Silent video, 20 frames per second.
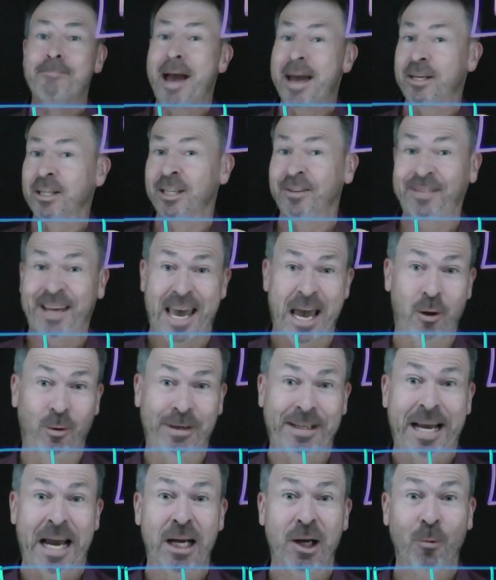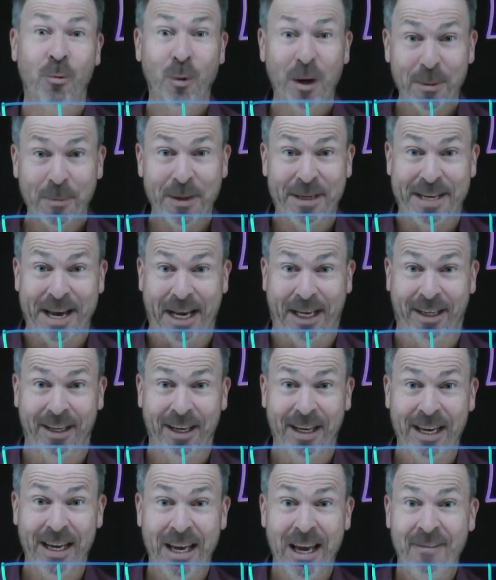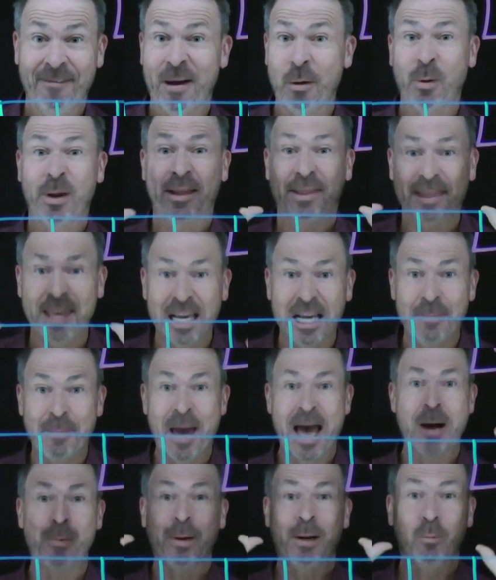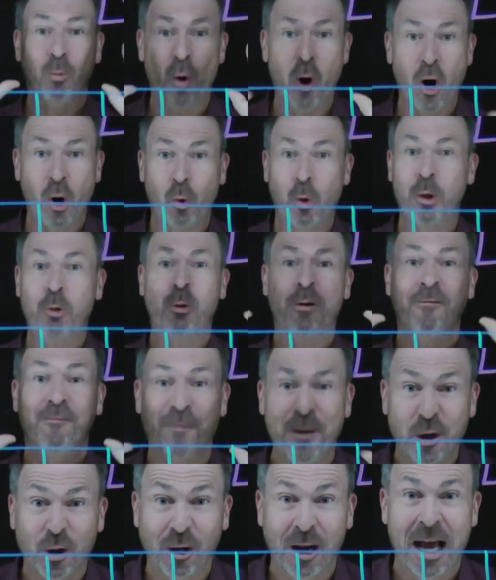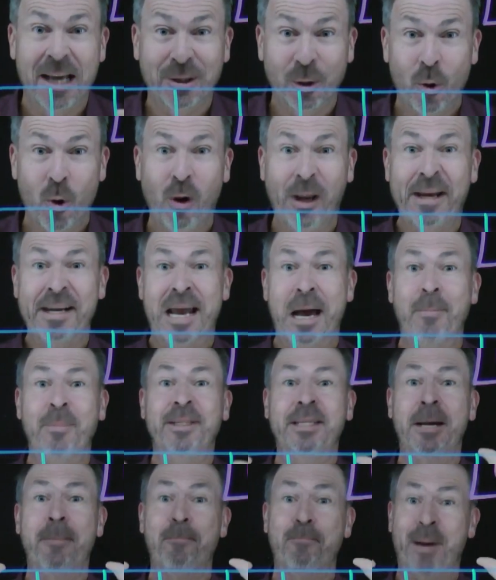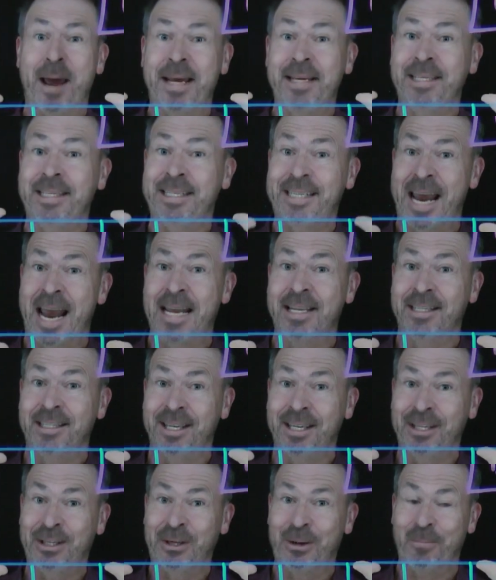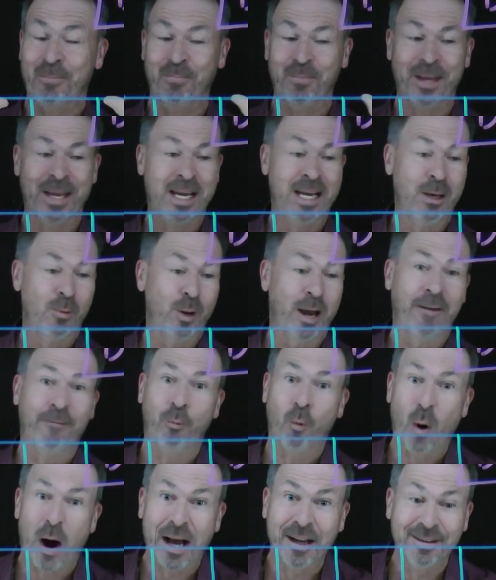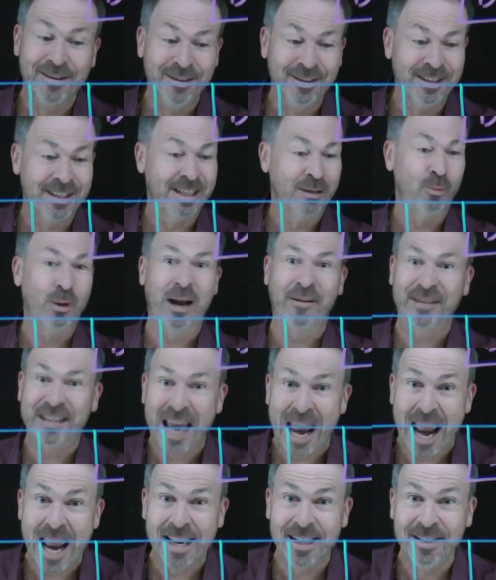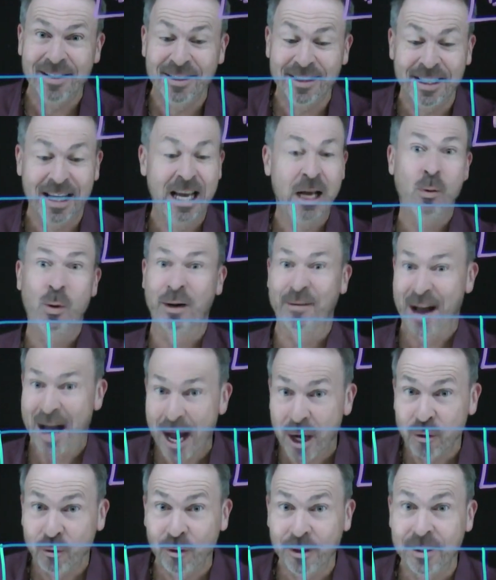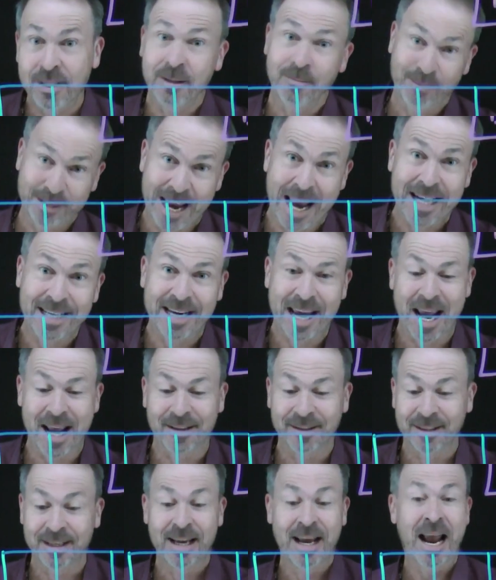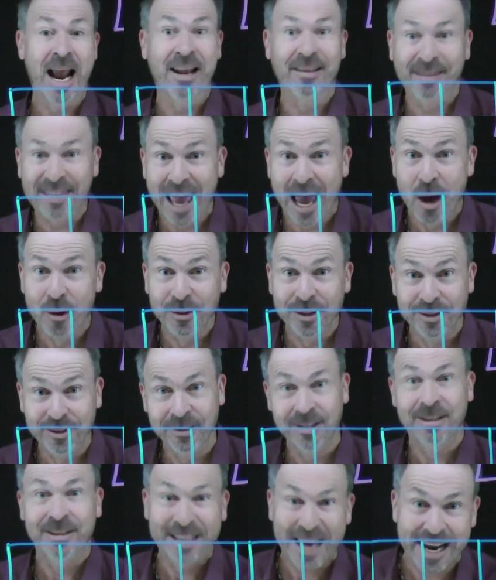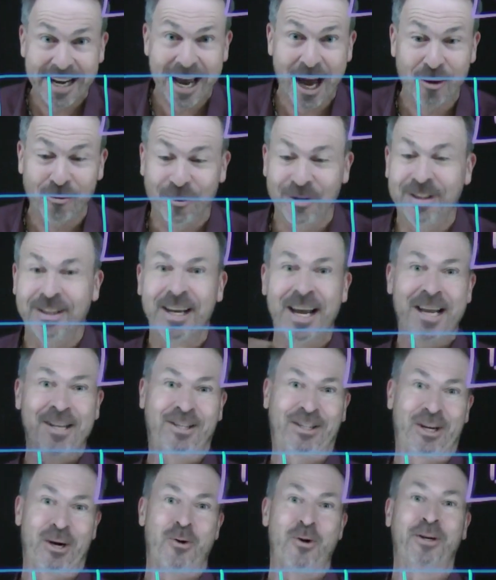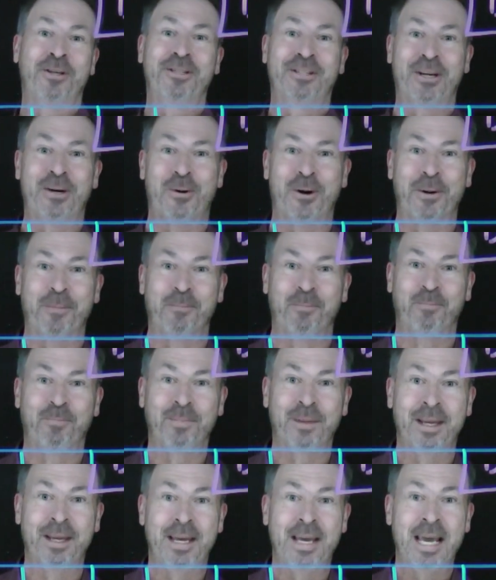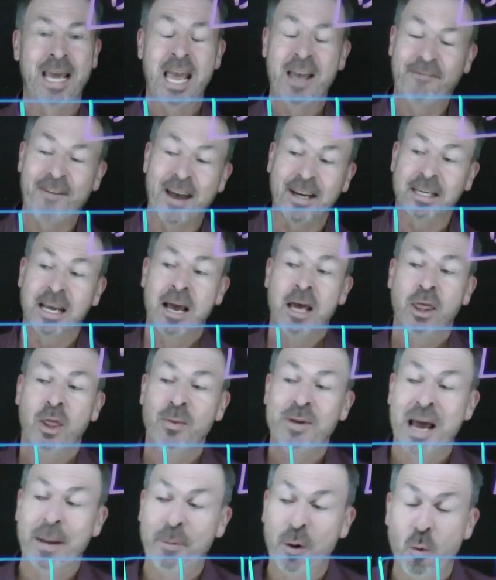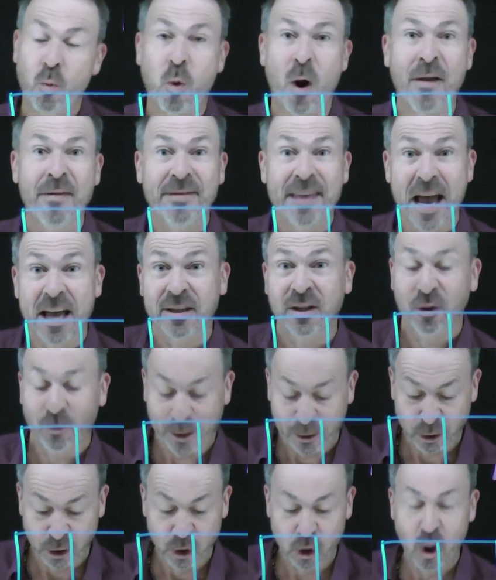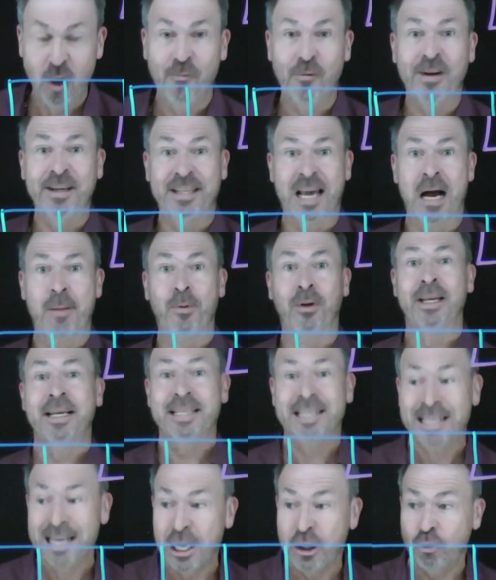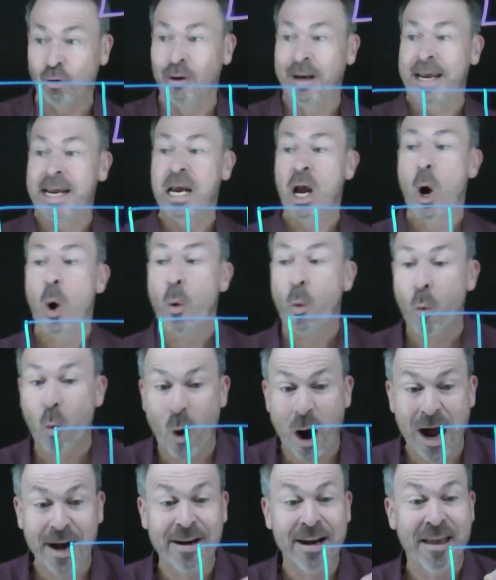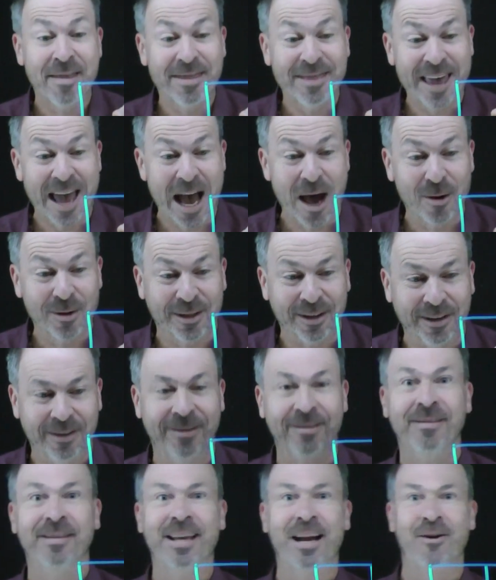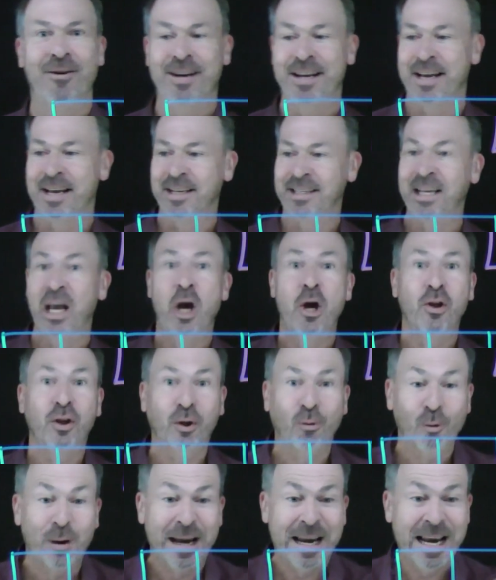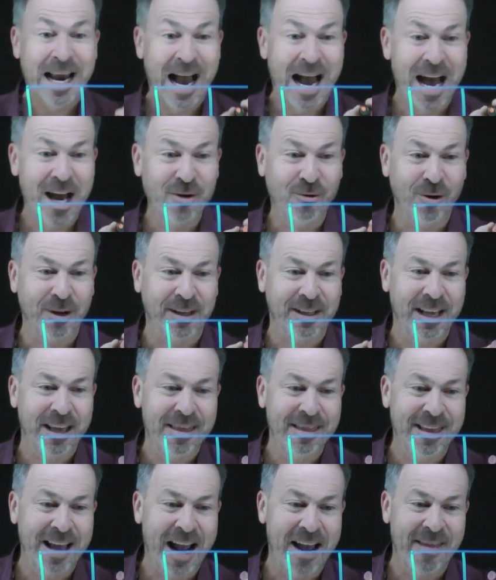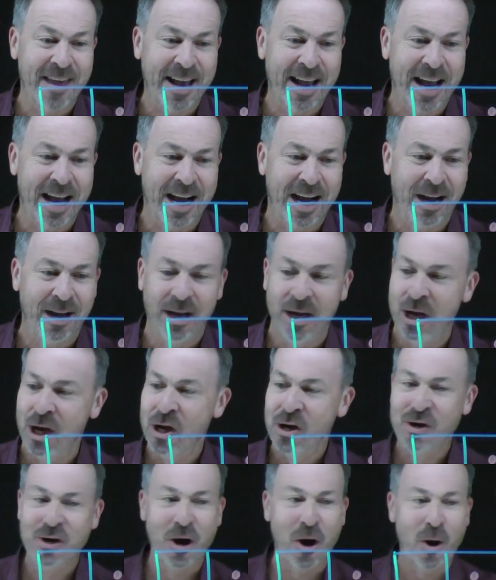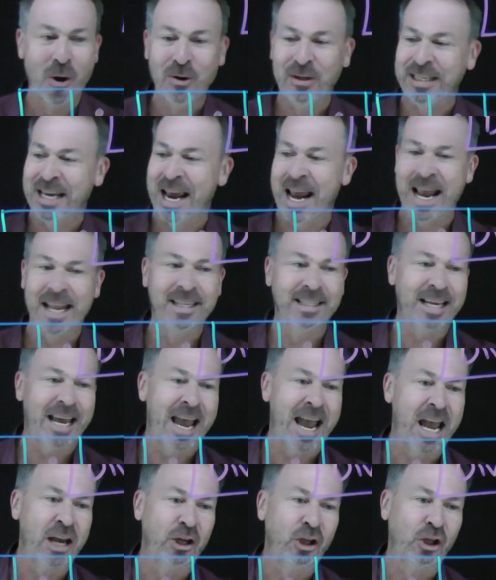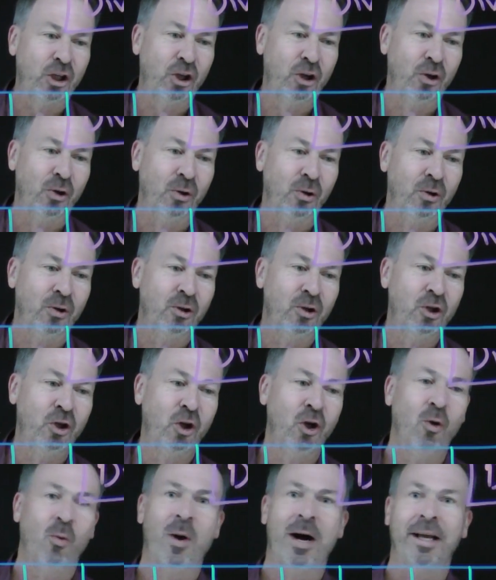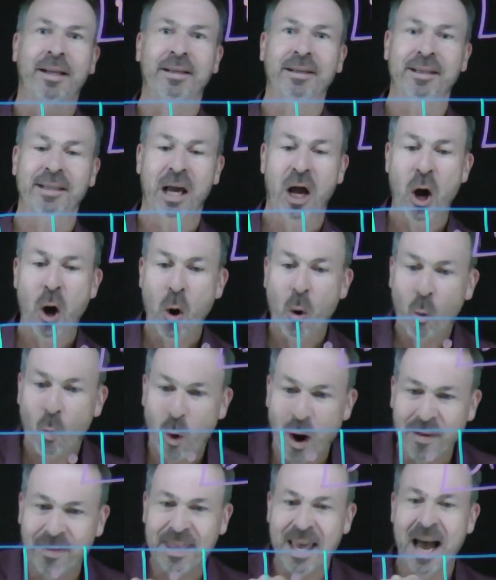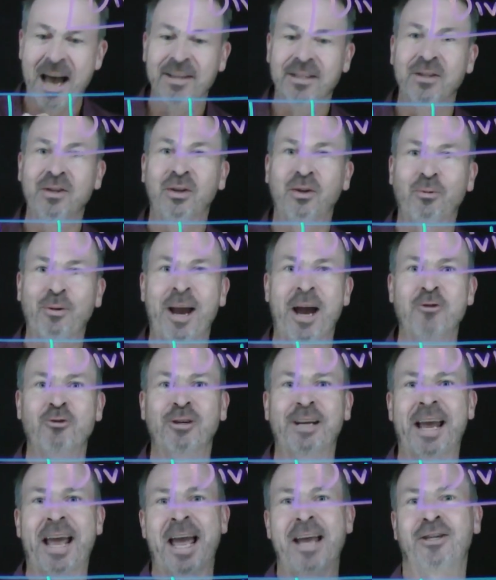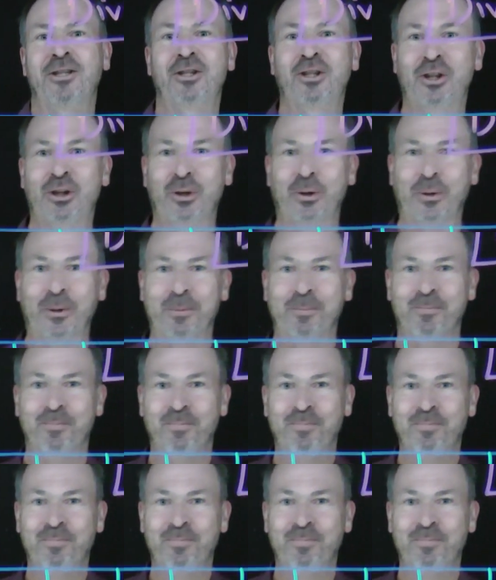matters of counting and arithmetic. In fact, we think about, we work with, we visualize all our numbers in a base 10 system. We have ones, we have tens, we have hundreds, 10 tens, and thousands, 10 hundreds, and so on and so on. In fact, the number 1302, for example, is literally 1000. There it is. Three hundreds, there they are. No tens and two, two ones. 1302.